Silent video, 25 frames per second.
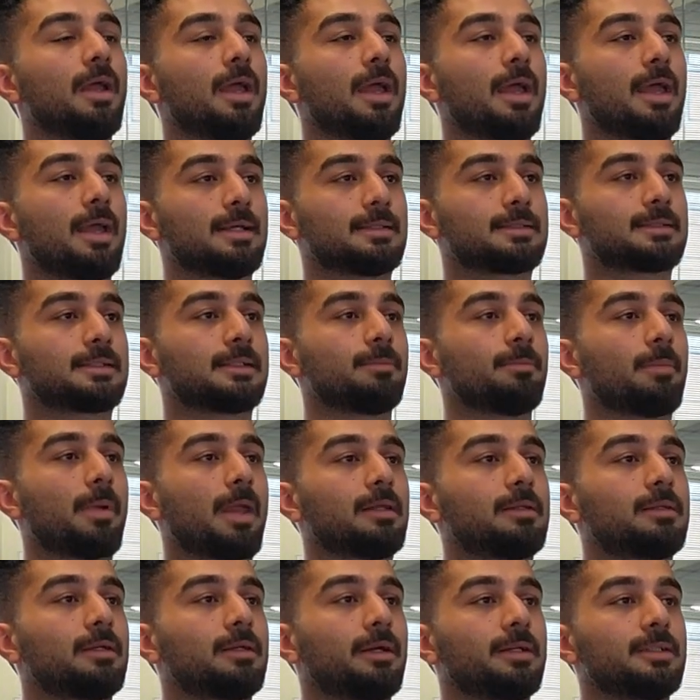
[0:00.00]

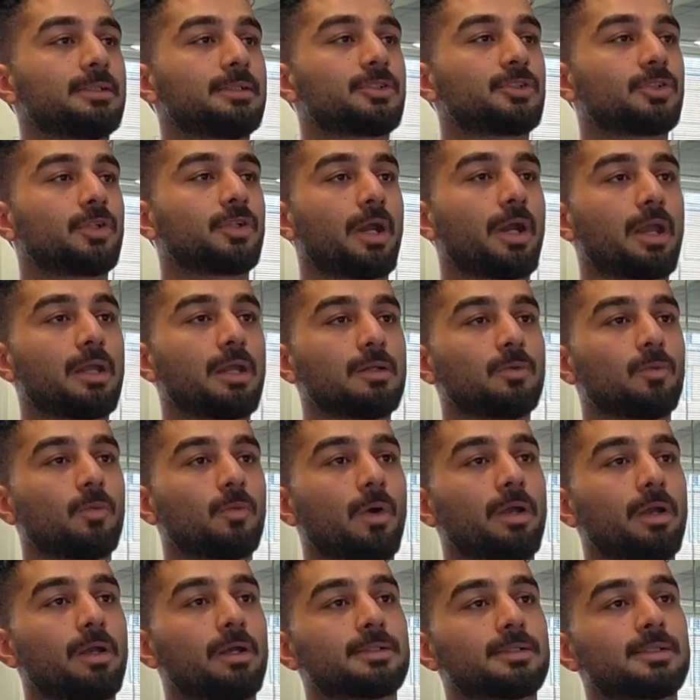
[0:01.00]
estimator is trained
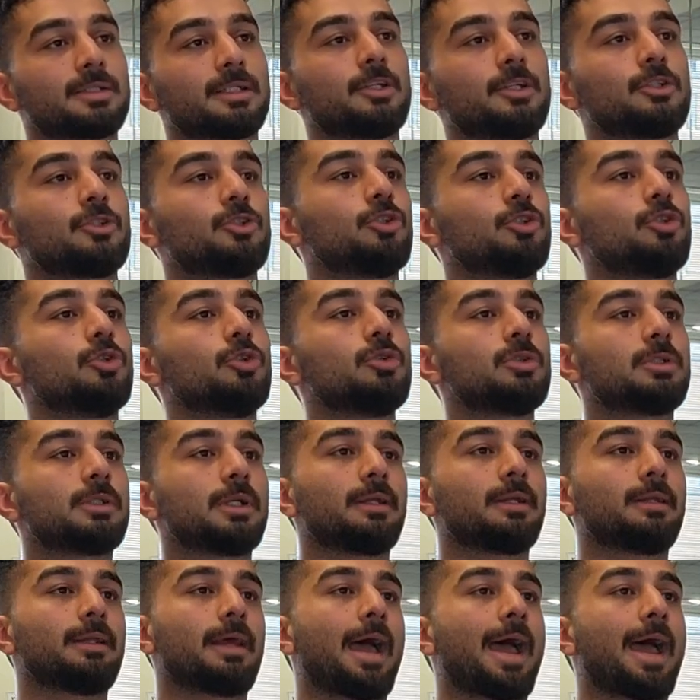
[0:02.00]
via 6
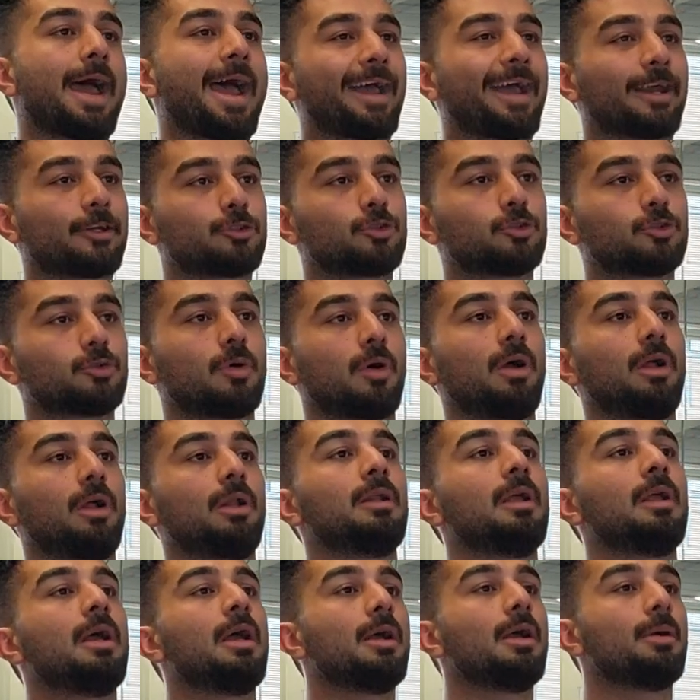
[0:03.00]
using the
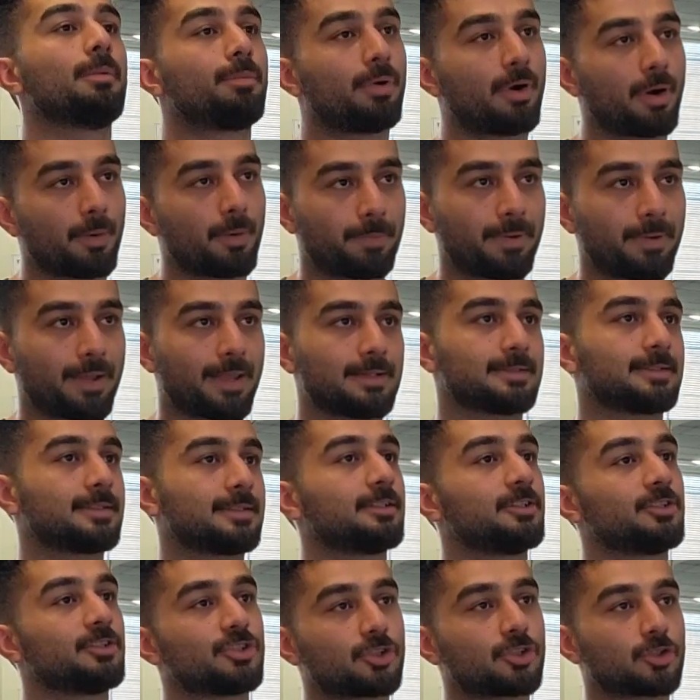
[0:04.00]
actual
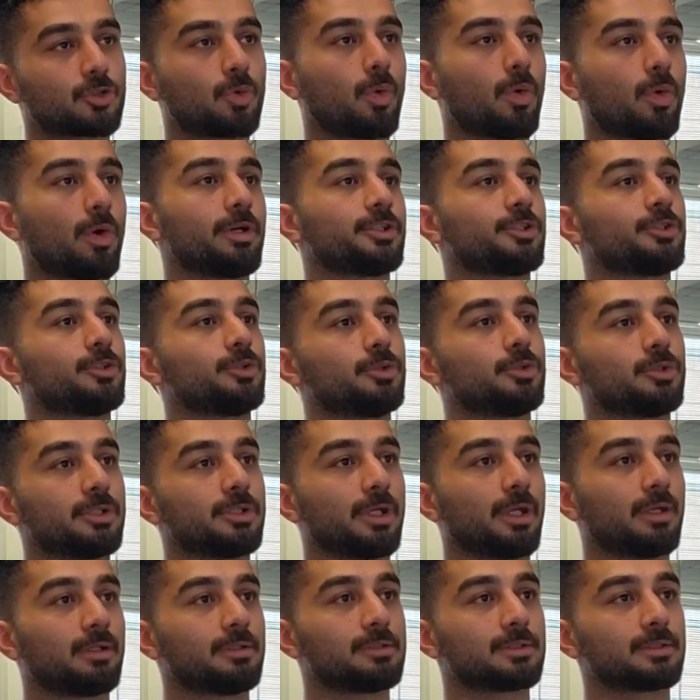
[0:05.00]
propensity scores
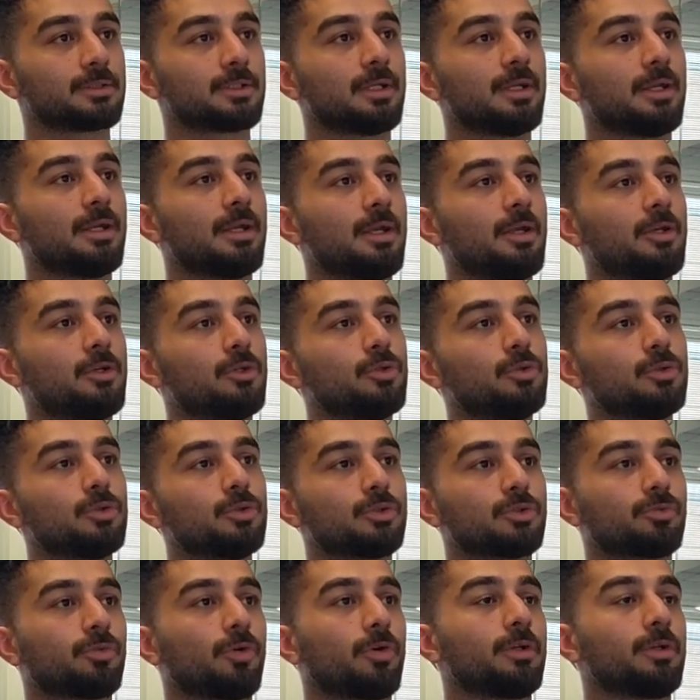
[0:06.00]

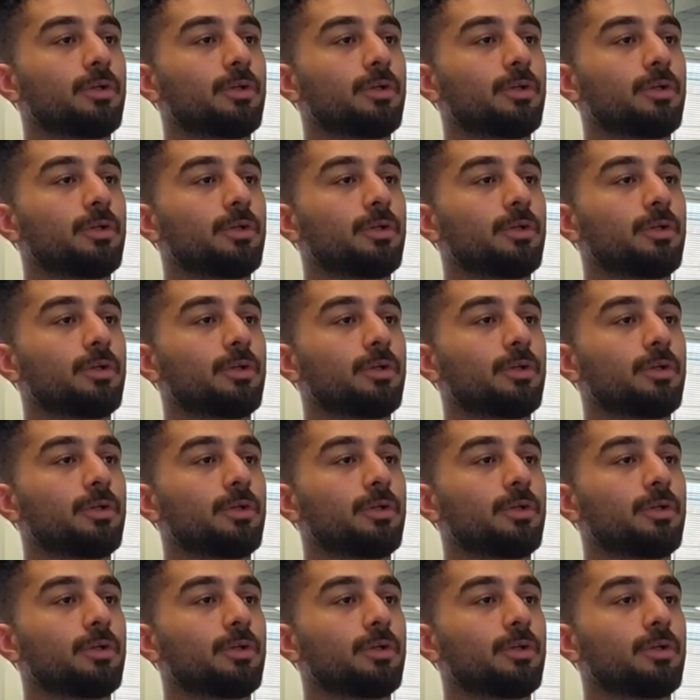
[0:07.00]
used for